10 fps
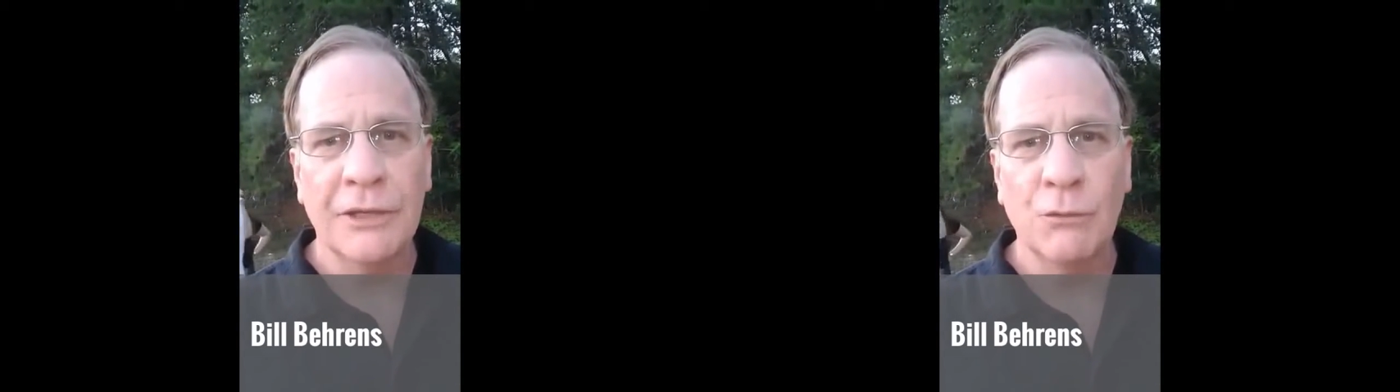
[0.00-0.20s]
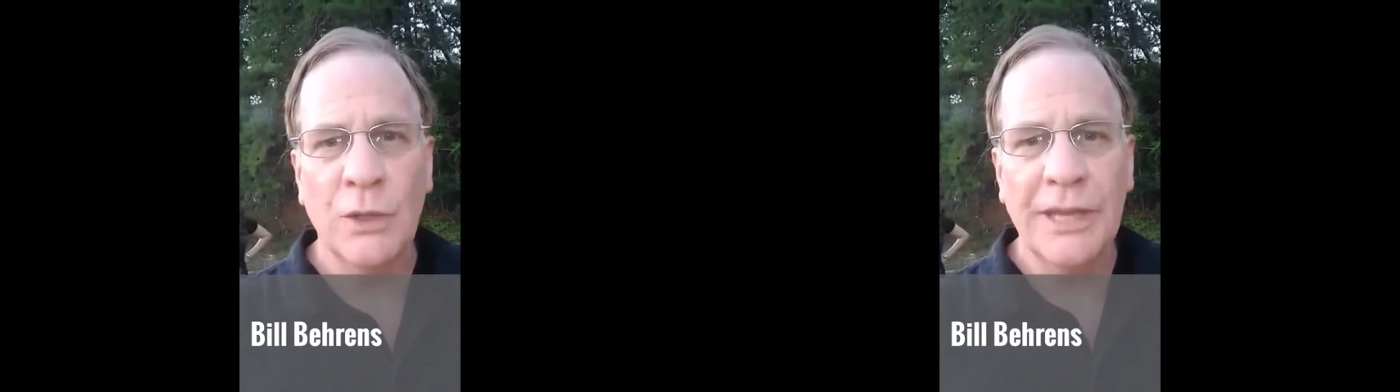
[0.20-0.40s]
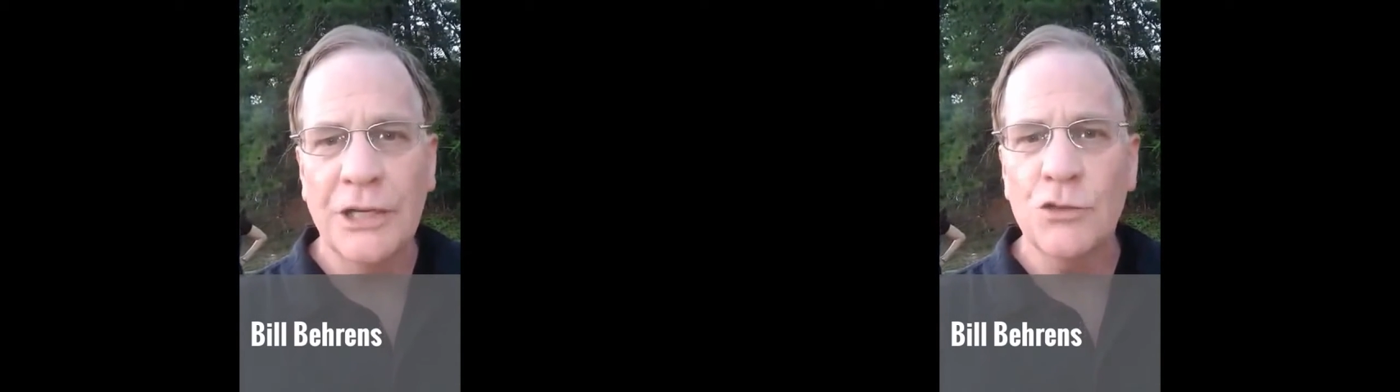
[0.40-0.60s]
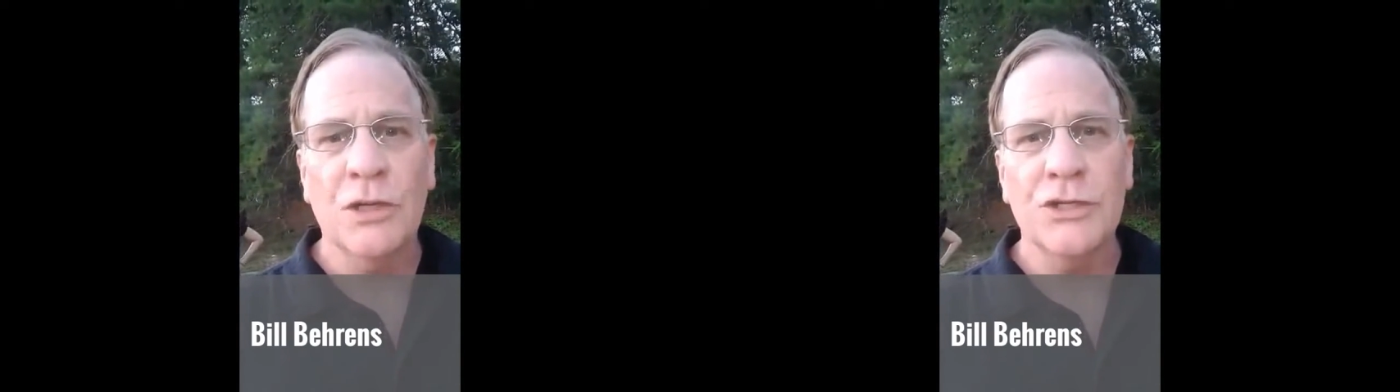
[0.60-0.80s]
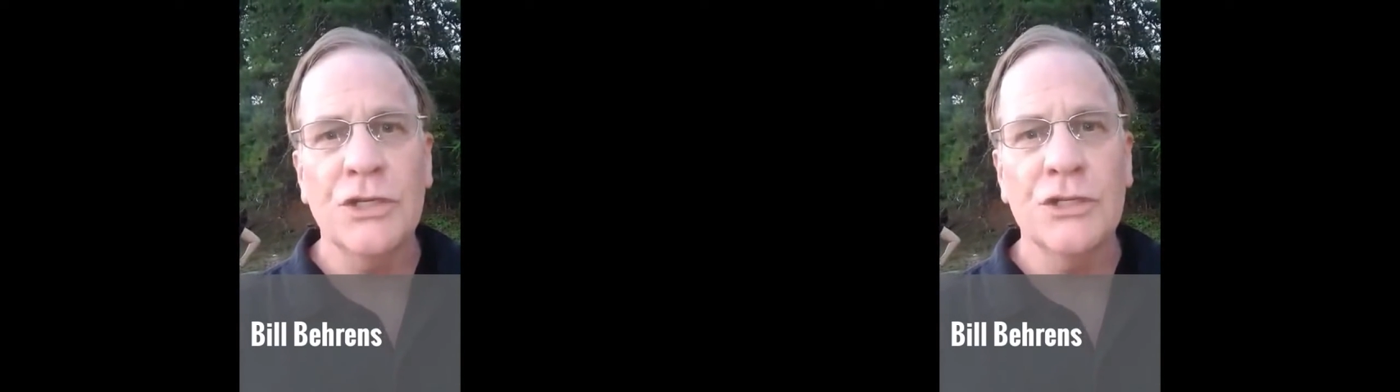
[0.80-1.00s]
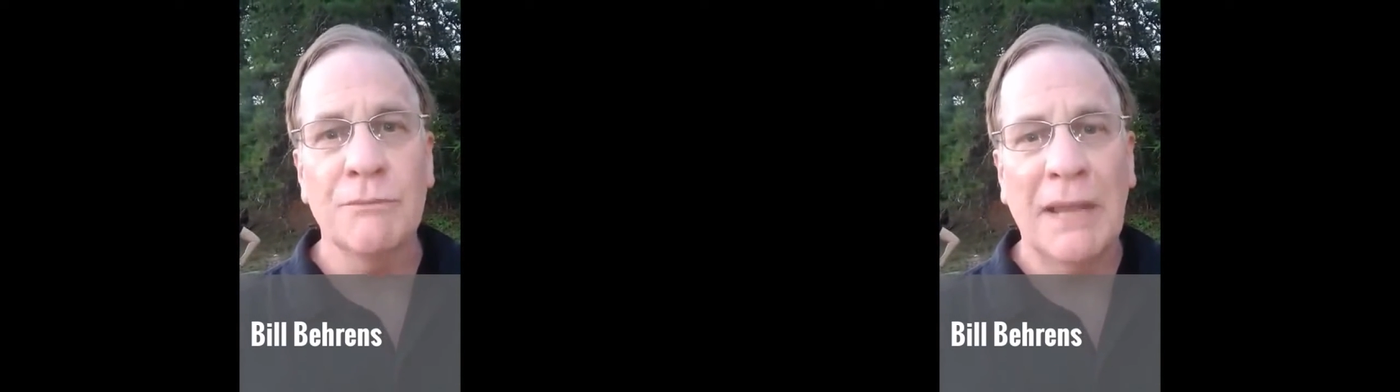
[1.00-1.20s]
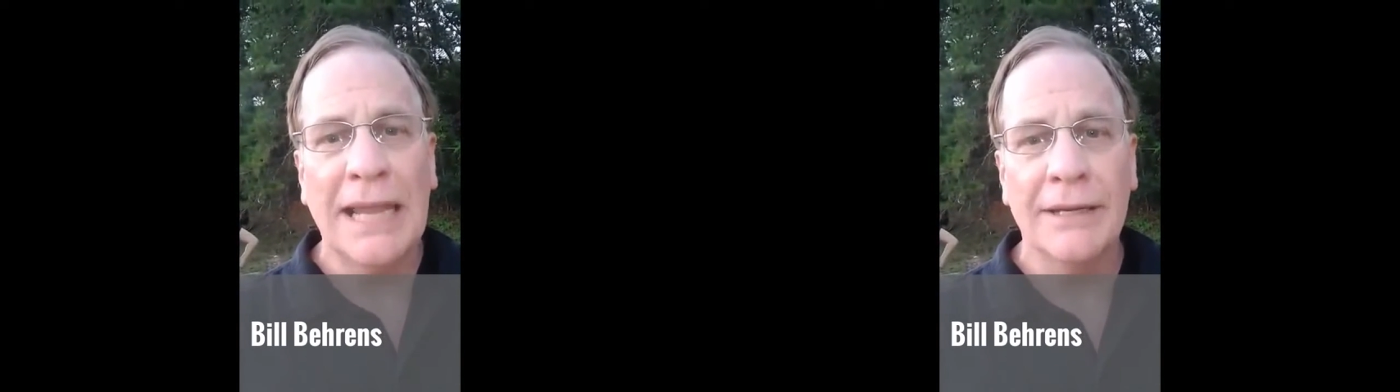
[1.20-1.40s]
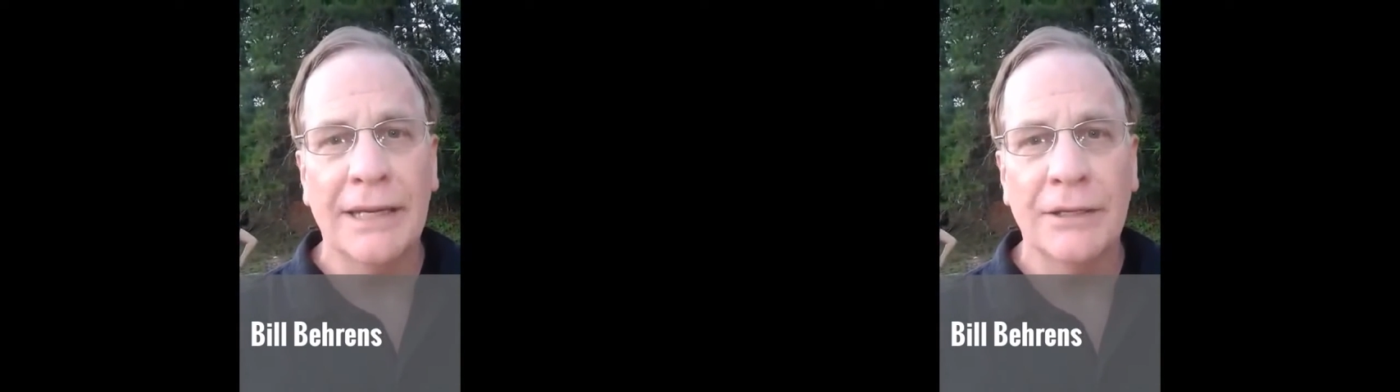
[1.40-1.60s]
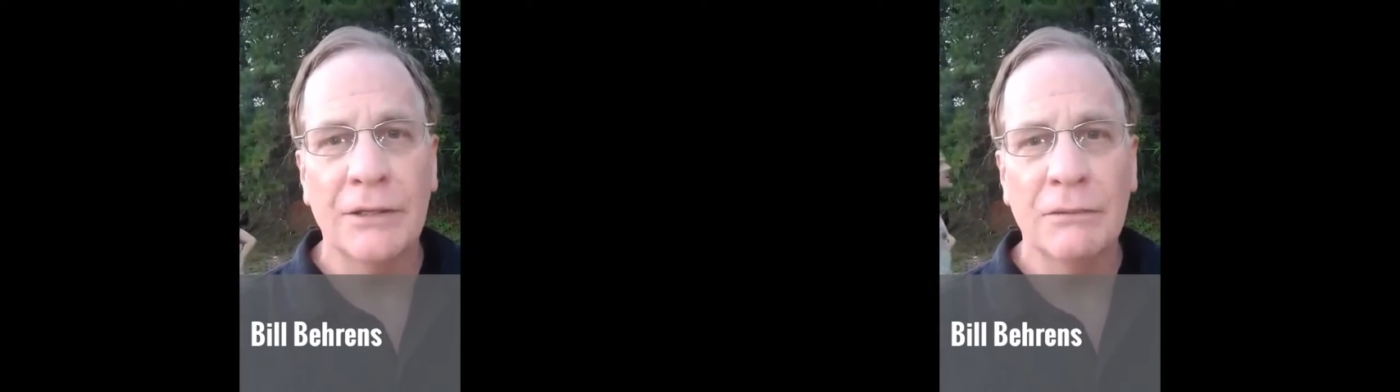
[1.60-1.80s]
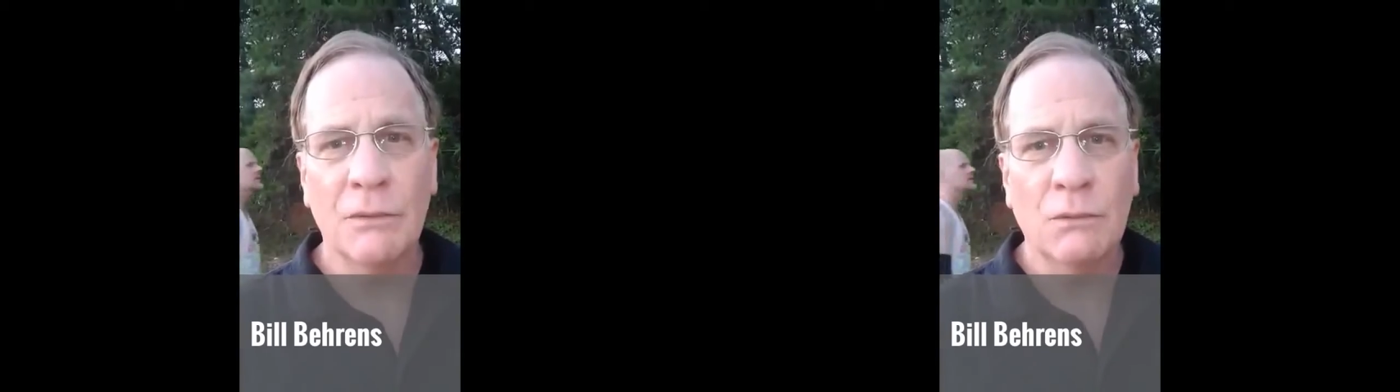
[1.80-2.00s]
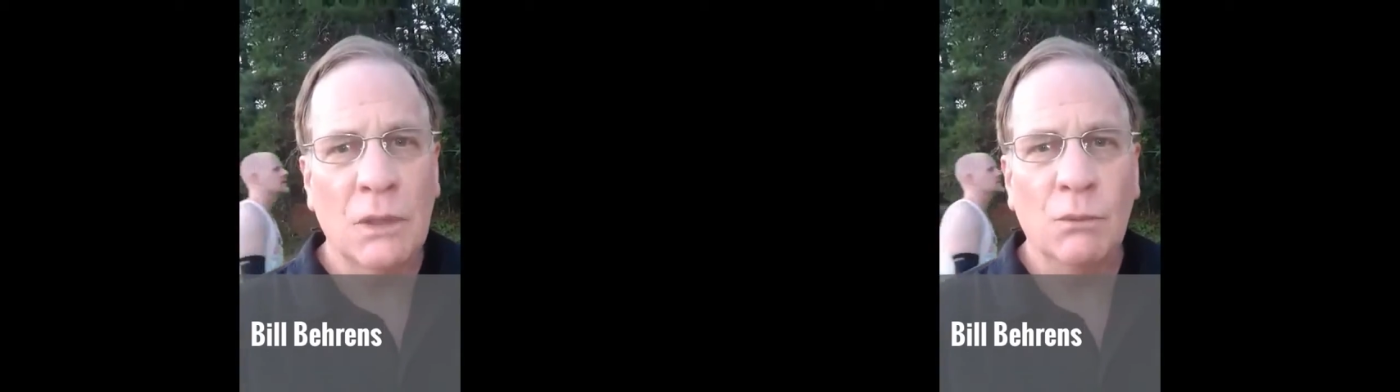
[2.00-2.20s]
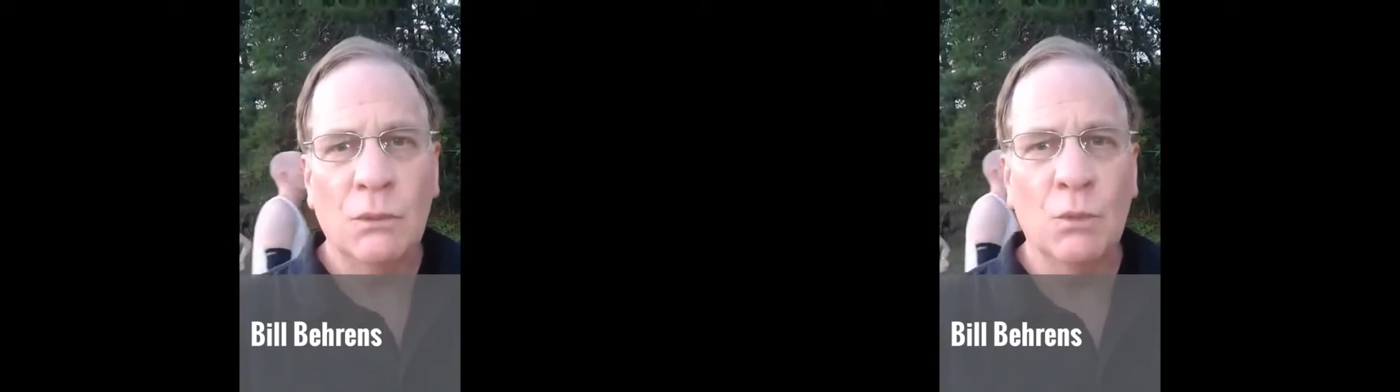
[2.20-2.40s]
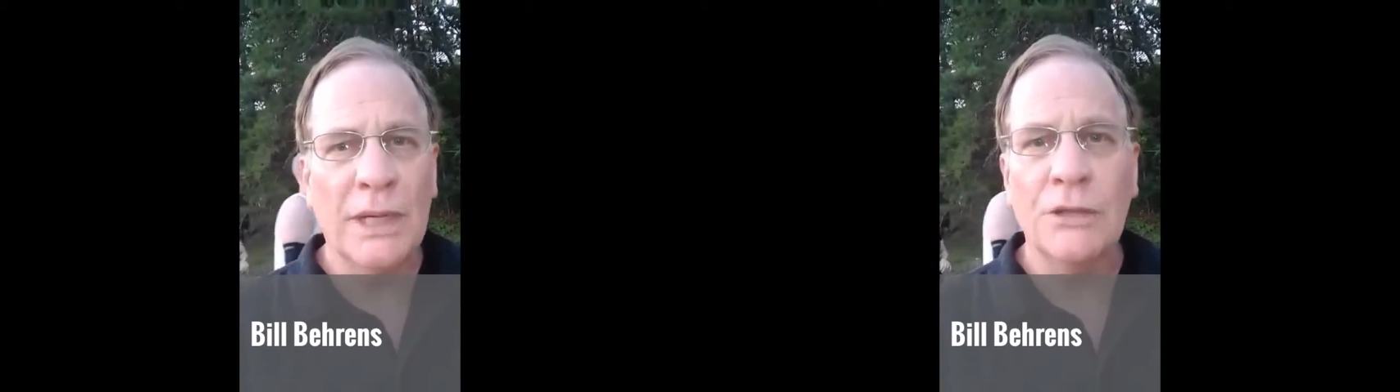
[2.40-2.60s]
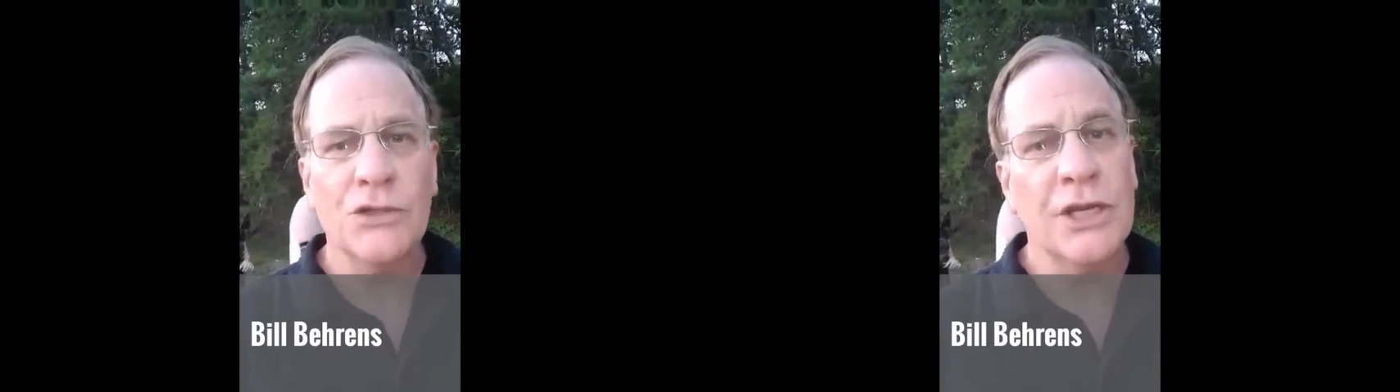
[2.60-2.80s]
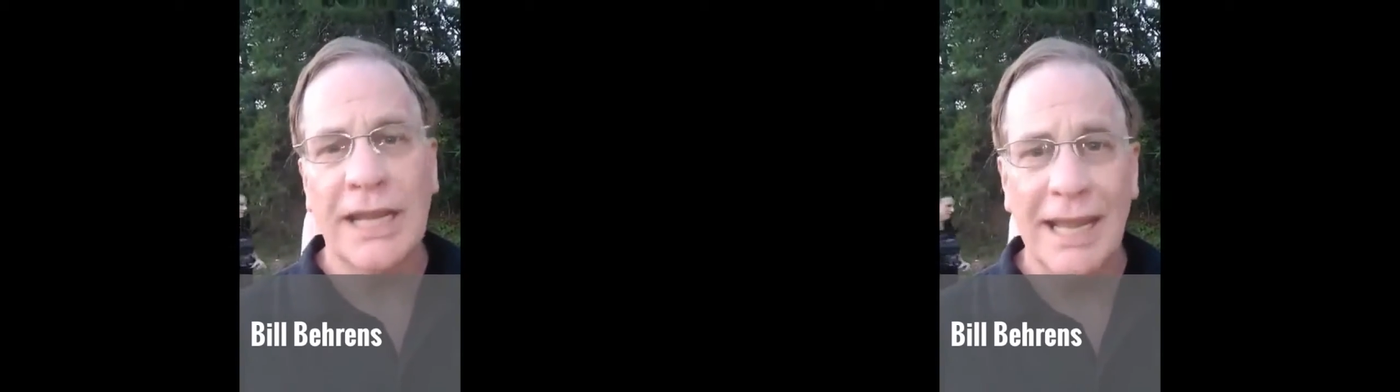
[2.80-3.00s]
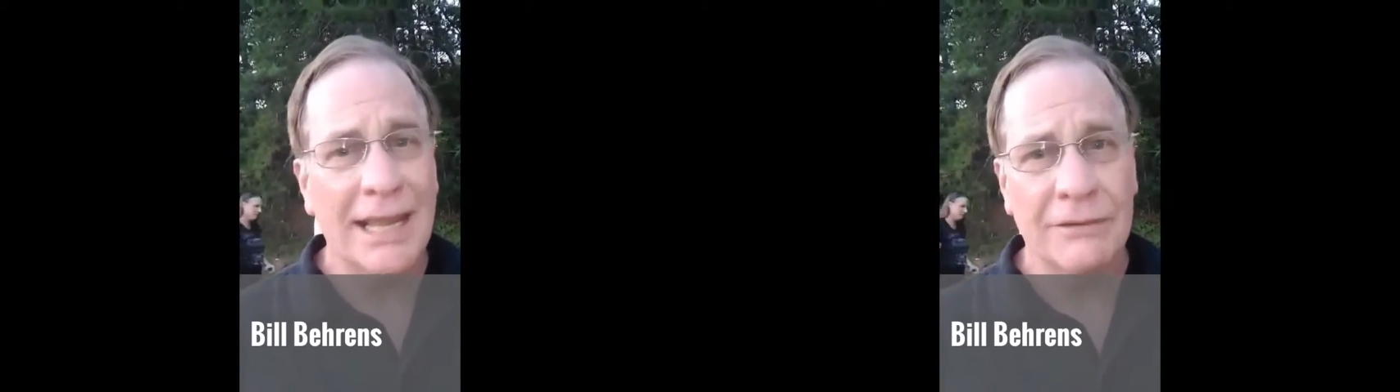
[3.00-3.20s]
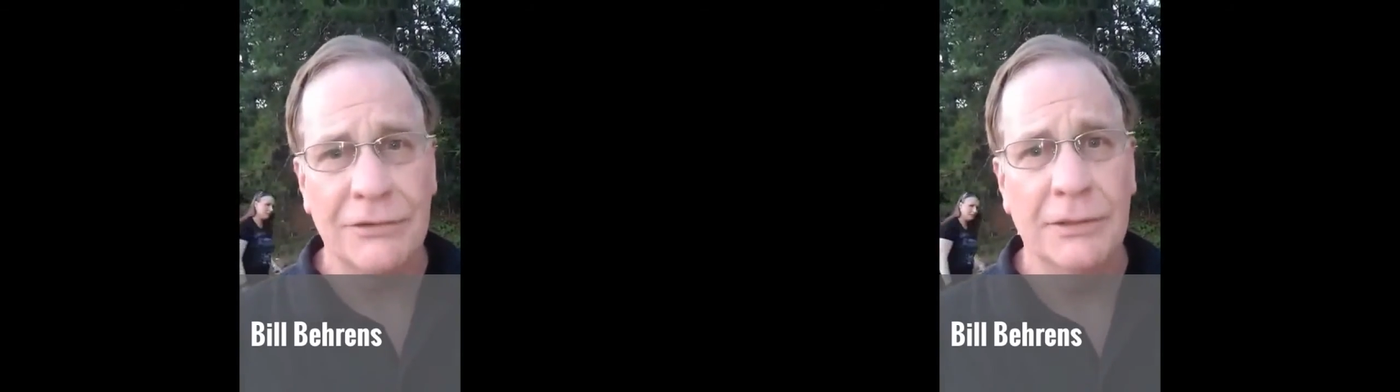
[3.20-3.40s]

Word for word: And when that trust is abandoned, well, what else do you have?